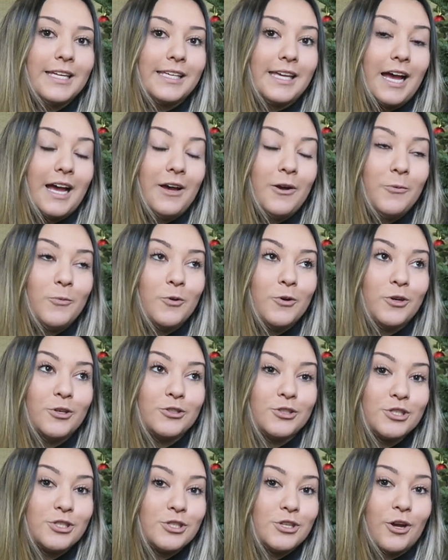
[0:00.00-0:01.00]
yeah we'll
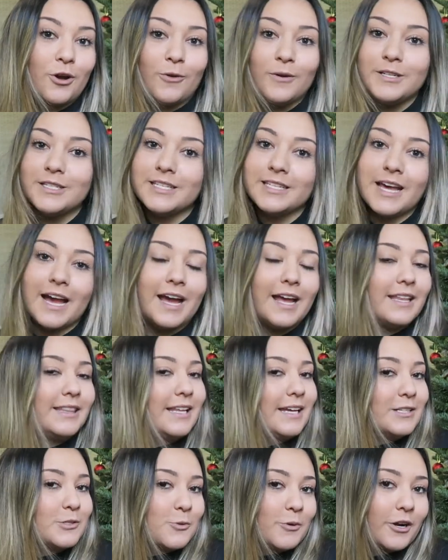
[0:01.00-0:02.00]
just go into that and
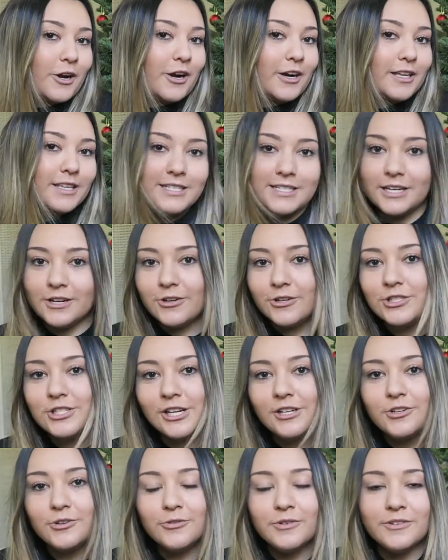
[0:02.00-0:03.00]
that's where carly did her
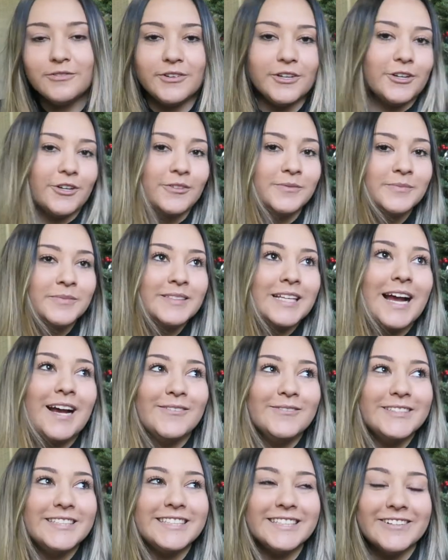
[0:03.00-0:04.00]
gender reveal
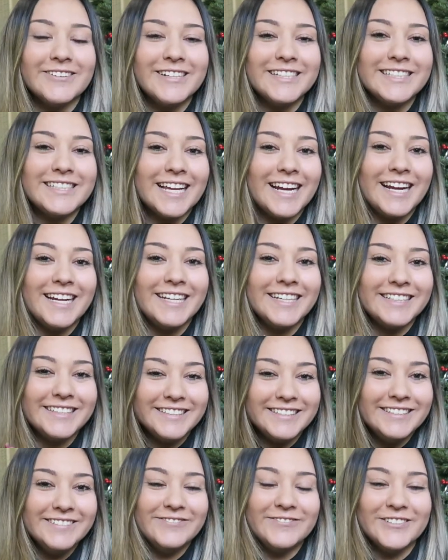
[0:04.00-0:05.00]
i'm so excited